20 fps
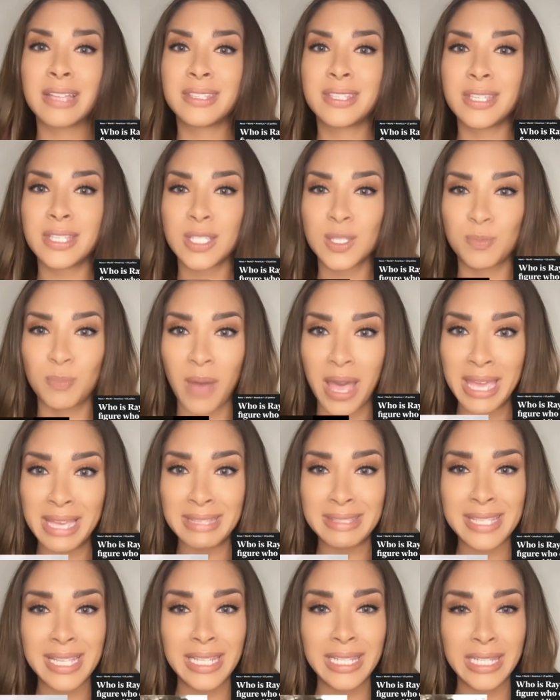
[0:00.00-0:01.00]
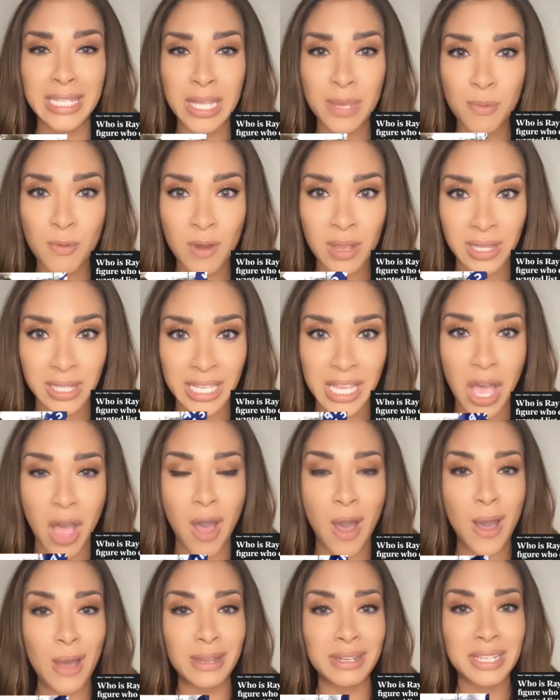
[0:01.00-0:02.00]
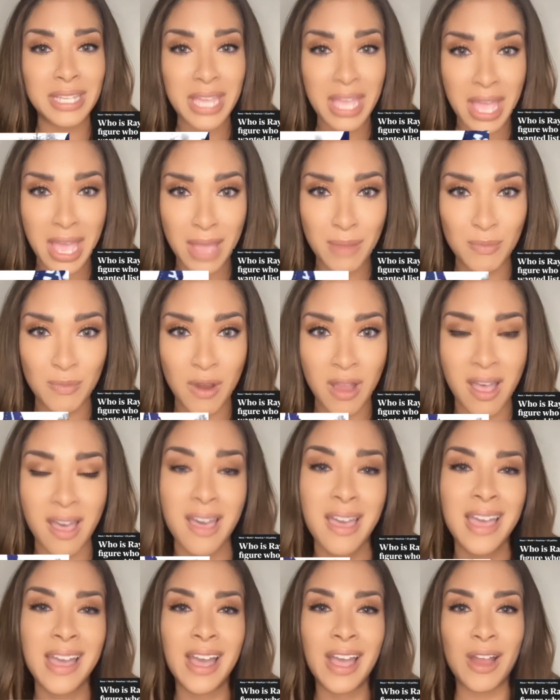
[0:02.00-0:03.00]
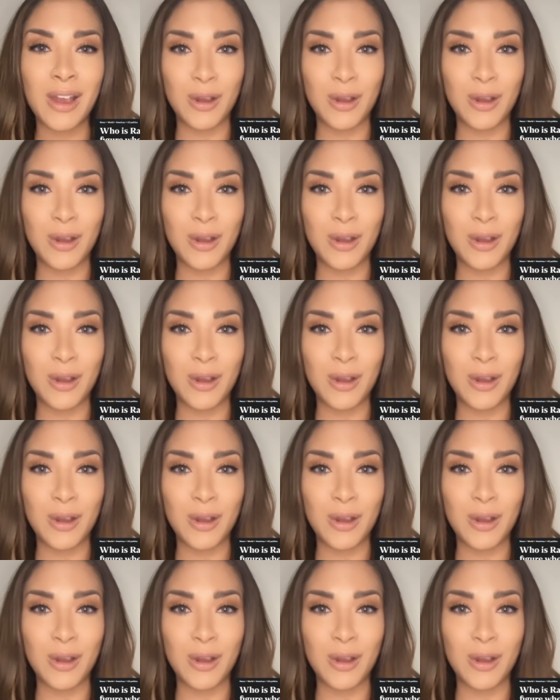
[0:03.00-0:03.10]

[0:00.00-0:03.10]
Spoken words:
despite deliberately on camera